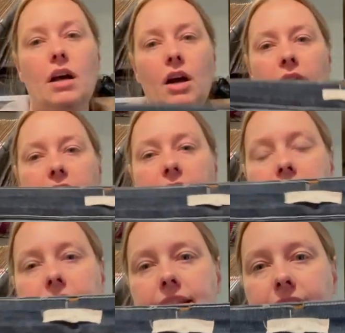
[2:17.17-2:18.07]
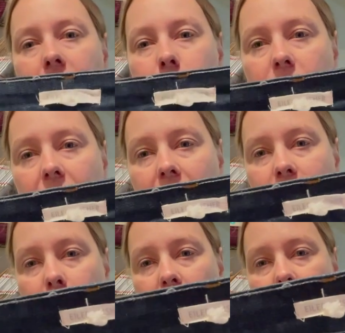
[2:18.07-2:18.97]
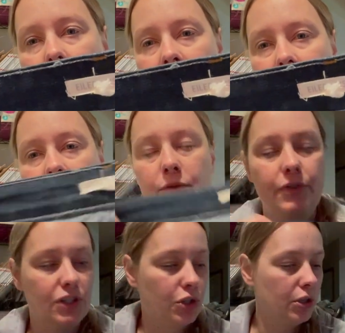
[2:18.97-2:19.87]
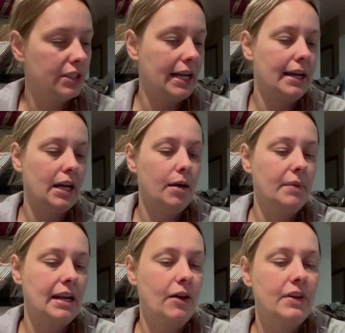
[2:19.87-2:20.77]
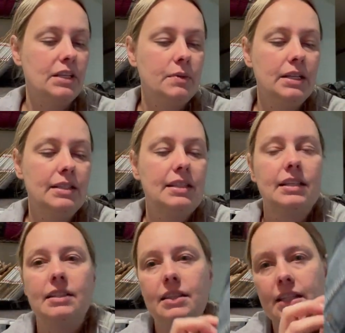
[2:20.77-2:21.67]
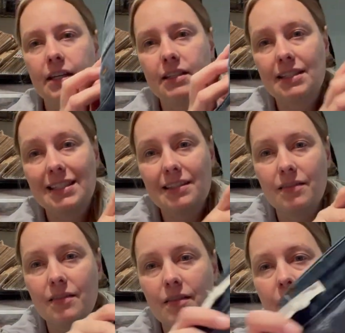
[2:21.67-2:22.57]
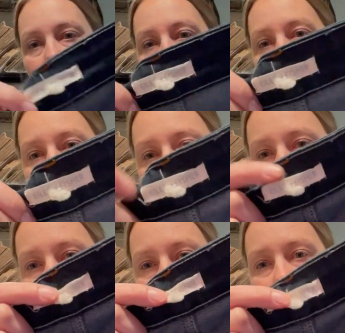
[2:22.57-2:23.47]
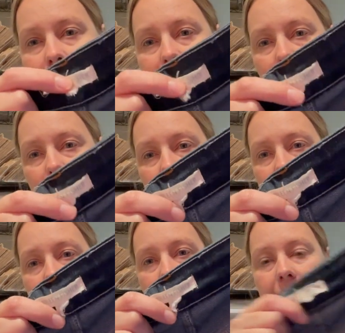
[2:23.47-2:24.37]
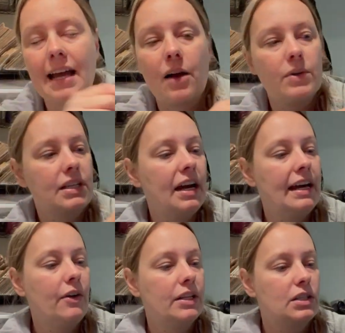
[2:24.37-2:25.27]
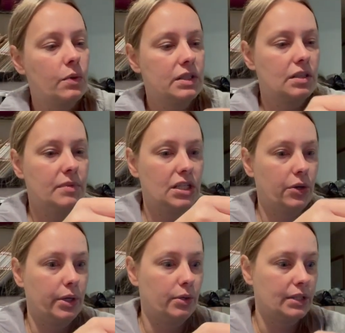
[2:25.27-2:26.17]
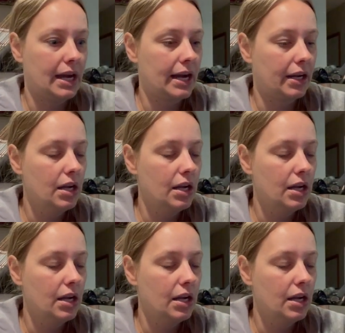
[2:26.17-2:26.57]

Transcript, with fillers: All right, next up we have a pair of Eileen Fisher denim. Now these ones, the, the Eileen Fisher tag's there, but the size tag was cut out and so was the material tag.